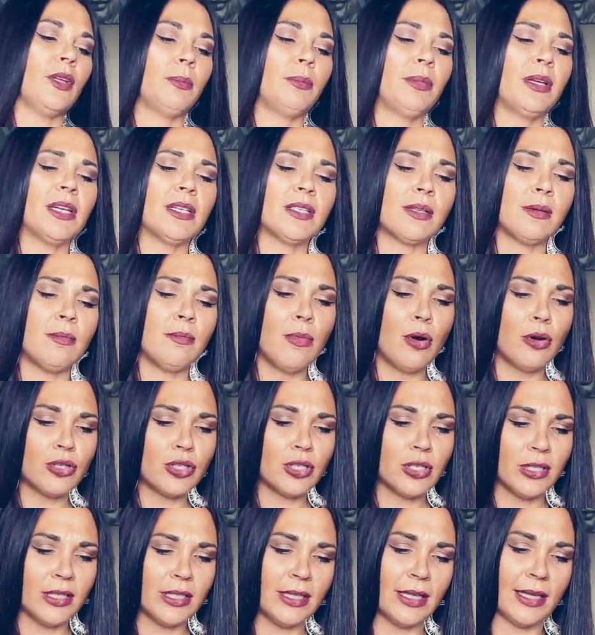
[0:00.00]
because
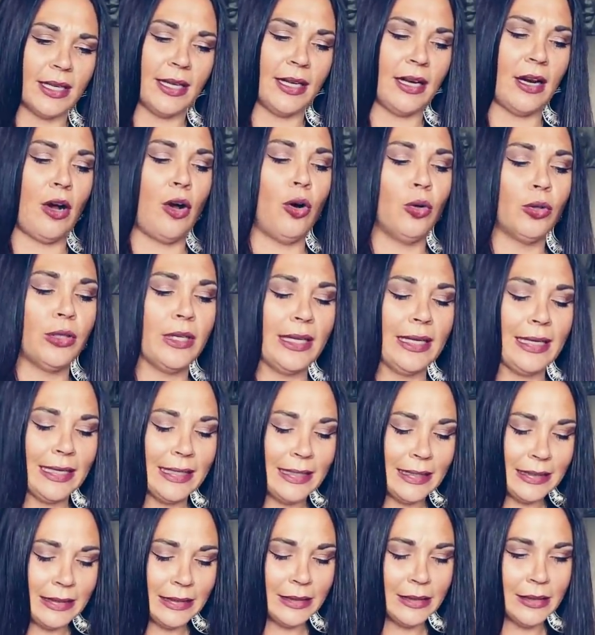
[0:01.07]
emotionally they cannot hold it
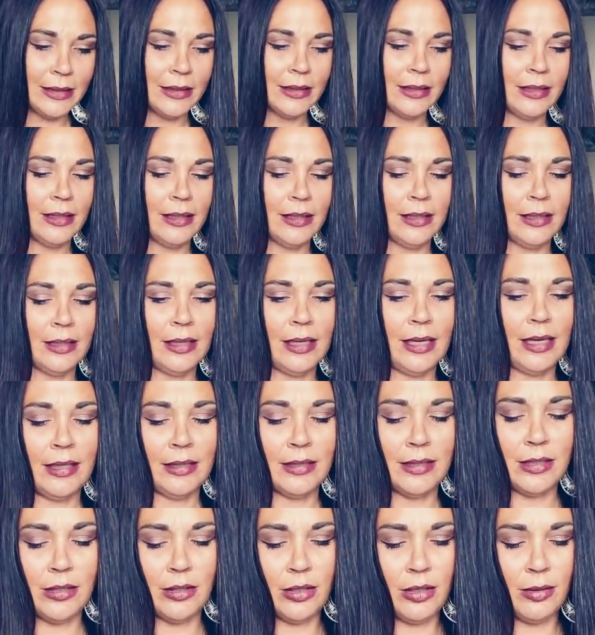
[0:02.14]
in. And
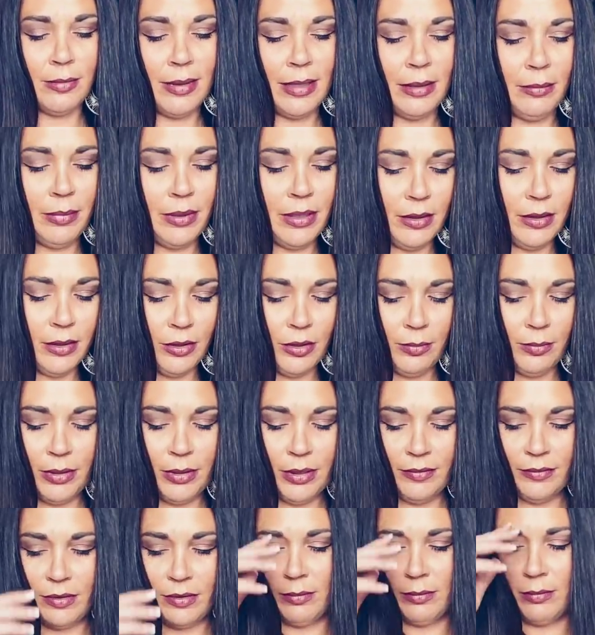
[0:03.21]
so there might be a little bit
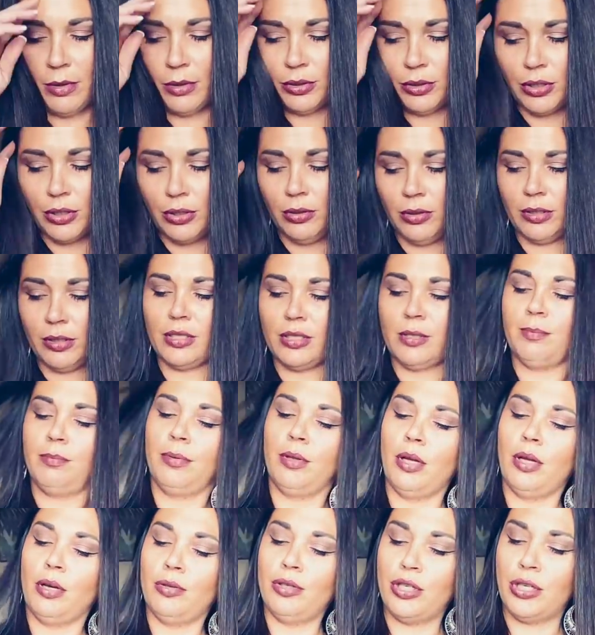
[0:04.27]
of an emotional
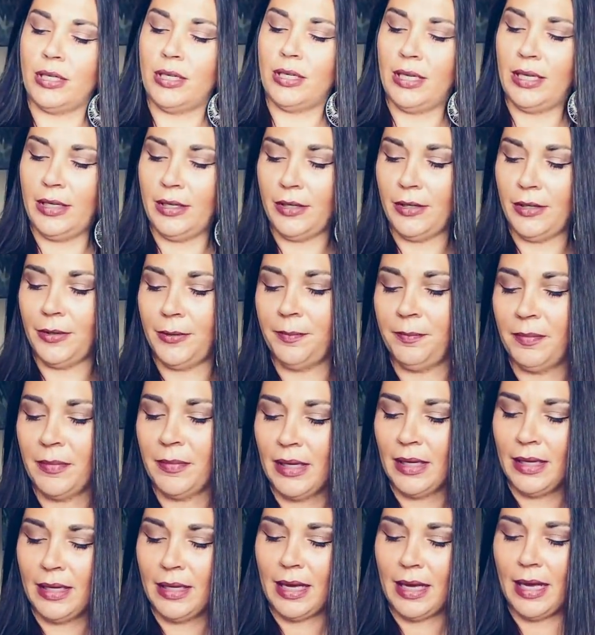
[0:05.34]
explosion here.
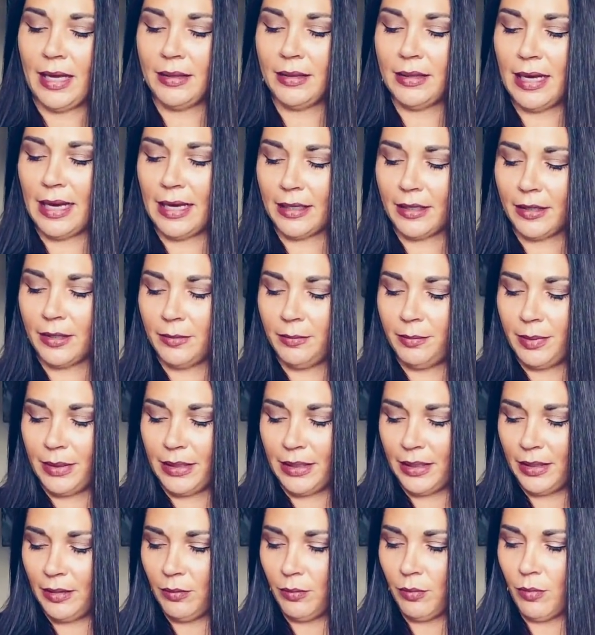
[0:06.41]
And that could
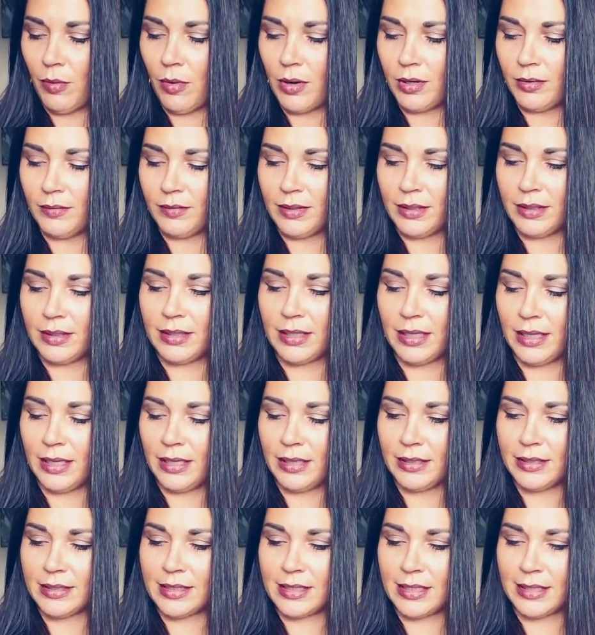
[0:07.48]
be one of the
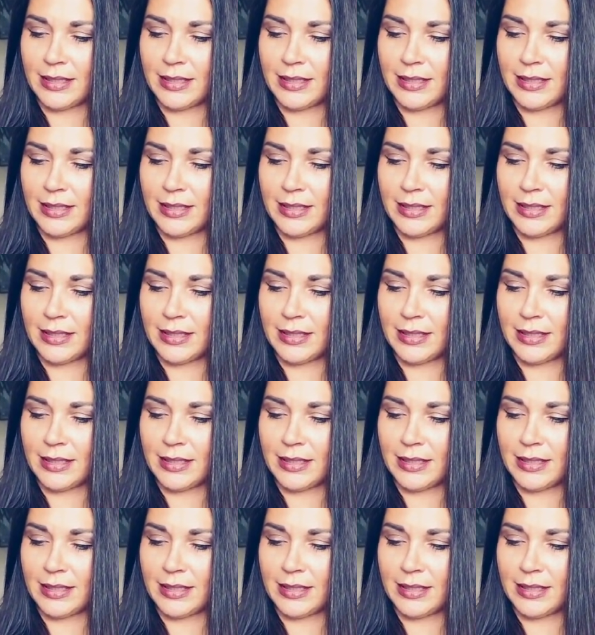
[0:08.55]
things